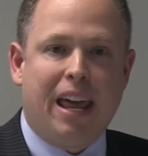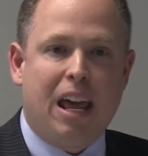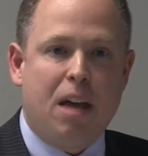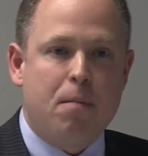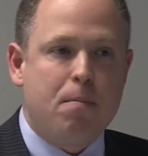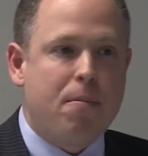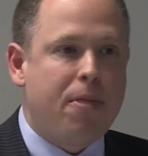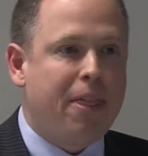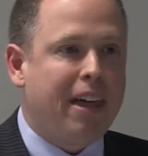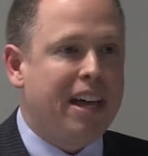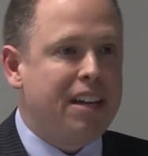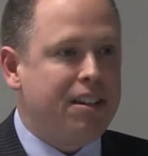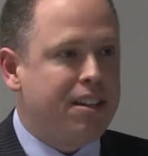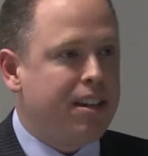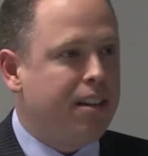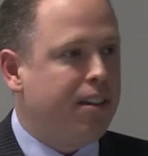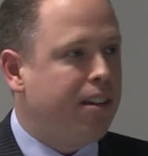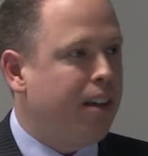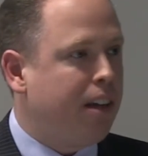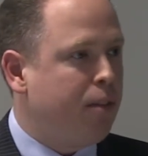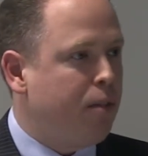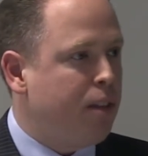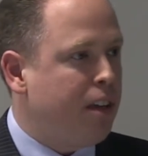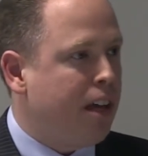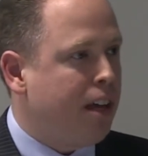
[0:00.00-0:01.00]
I
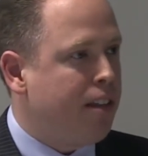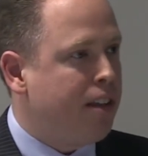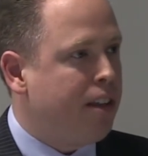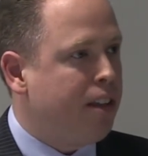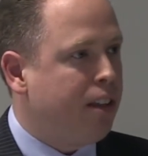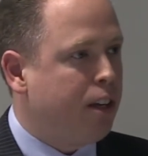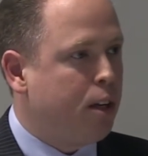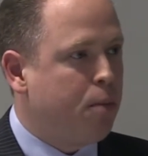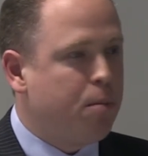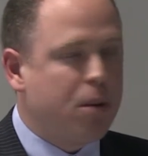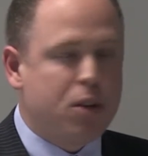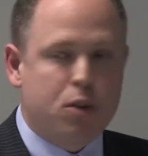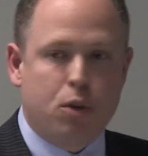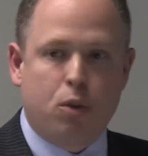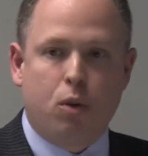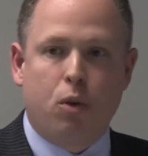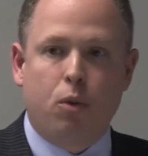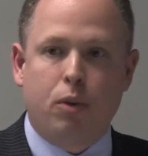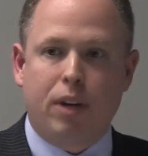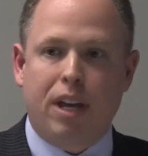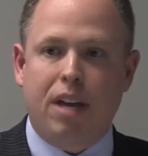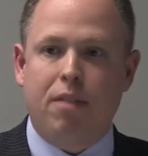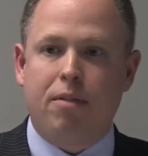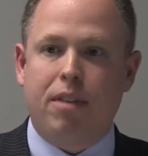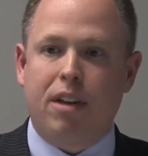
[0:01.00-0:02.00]
think the commercial
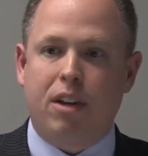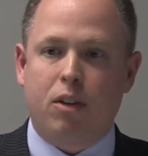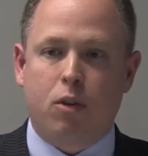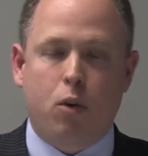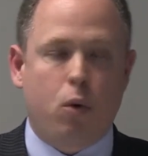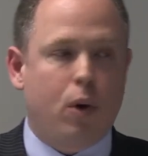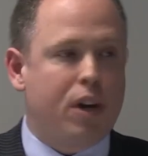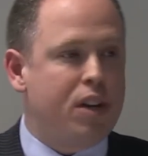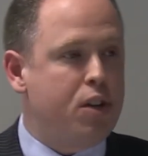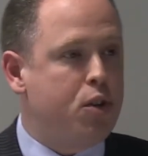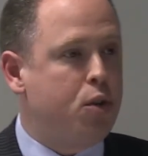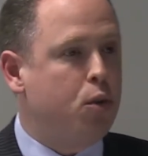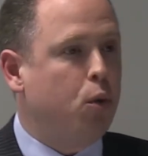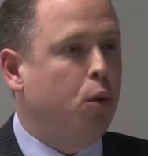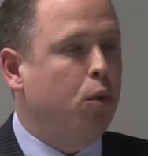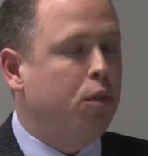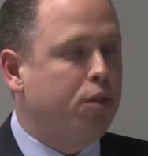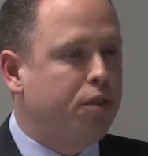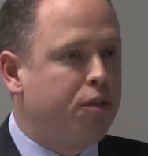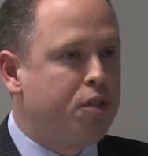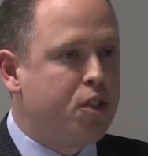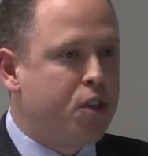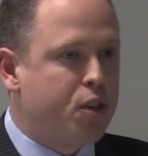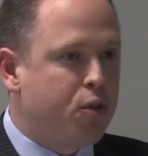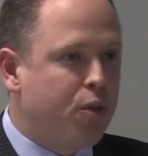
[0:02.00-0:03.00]
court gave that quite
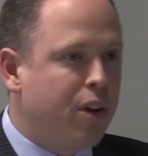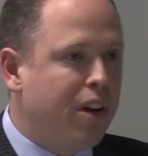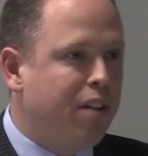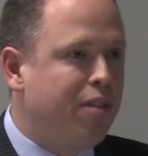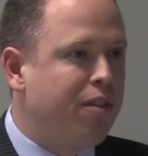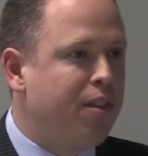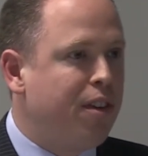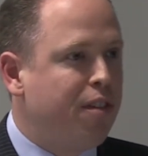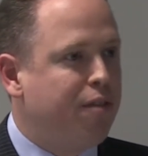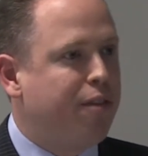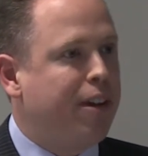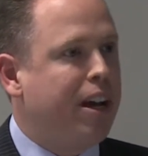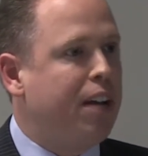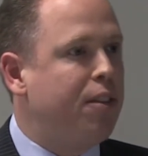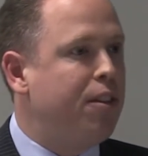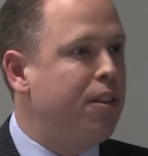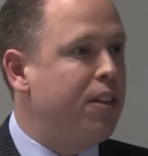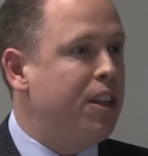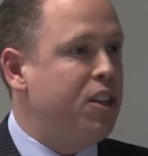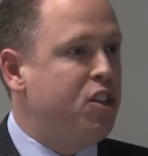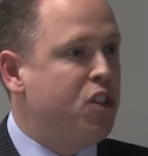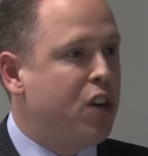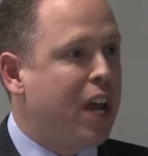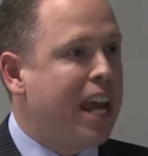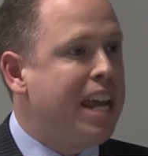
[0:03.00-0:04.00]
short shrift. It found
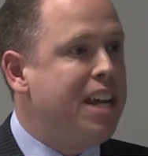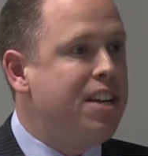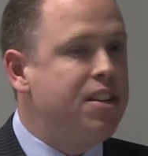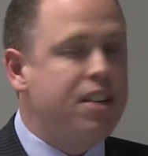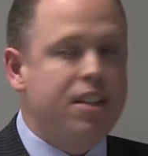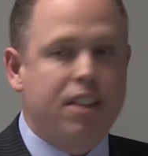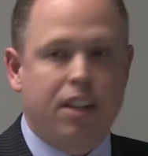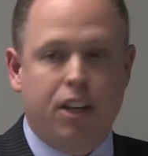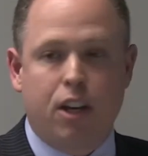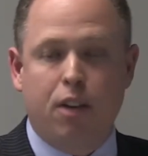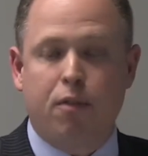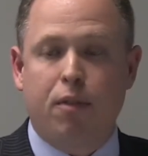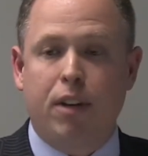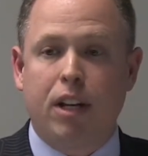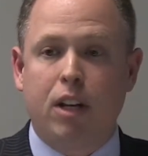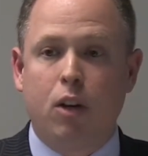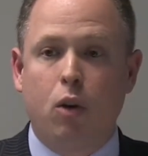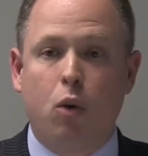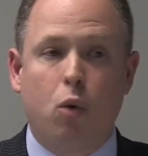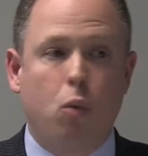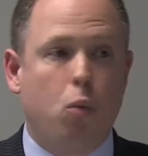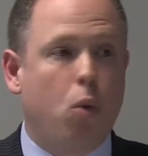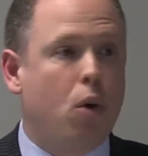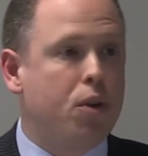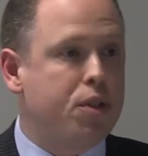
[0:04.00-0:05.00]
that the change in the governing
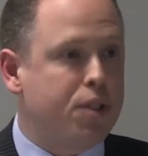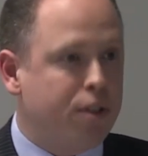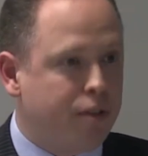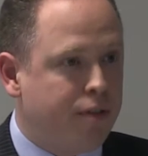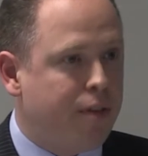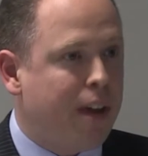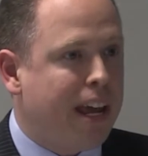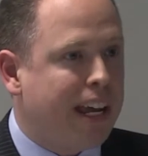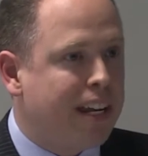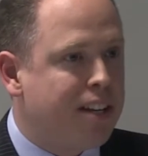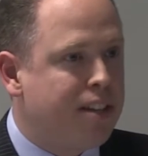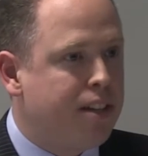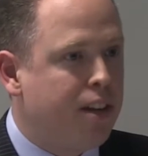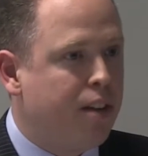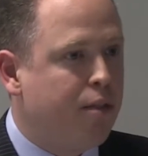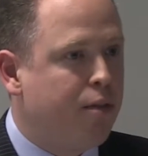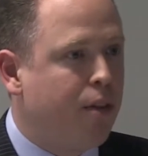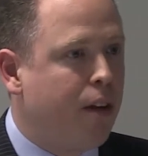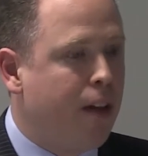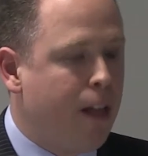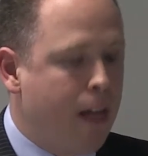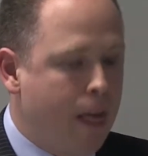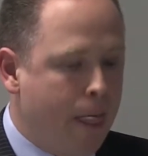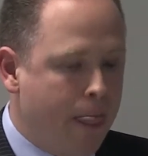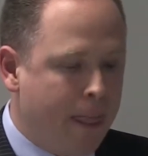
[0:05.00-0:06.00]
law was
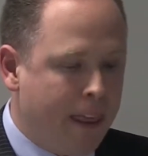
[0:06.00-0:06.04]
effective.